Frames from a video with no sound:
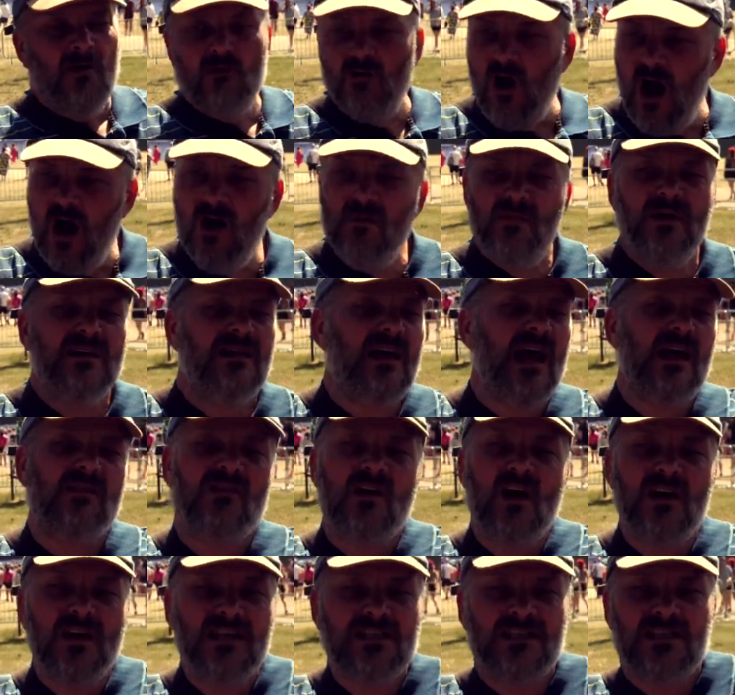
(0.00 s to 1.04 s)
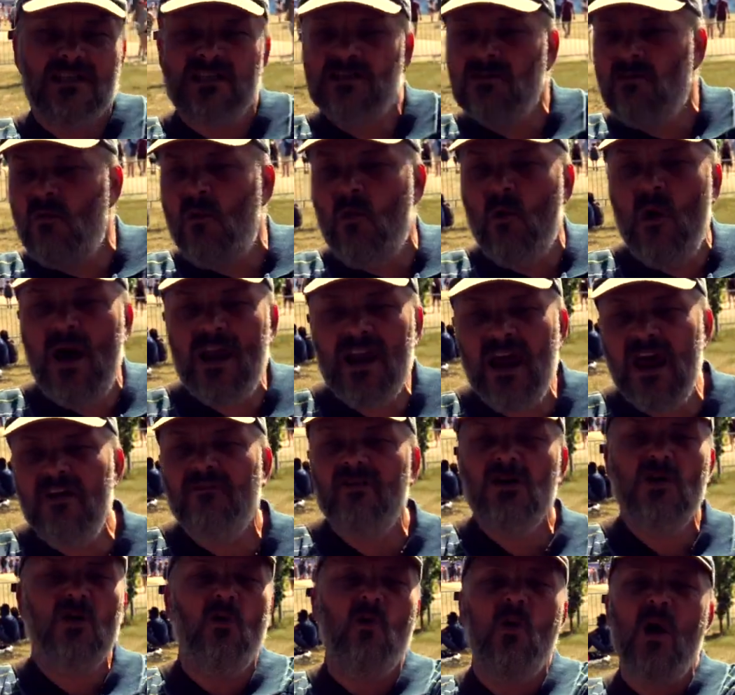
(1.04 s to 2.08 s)
Roman Catholicism,
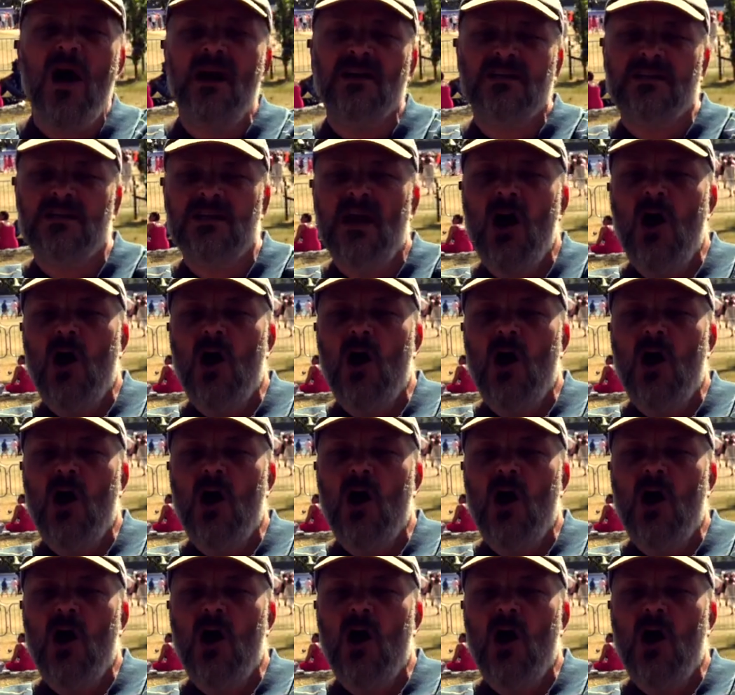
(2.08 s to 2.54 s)
whatever you want,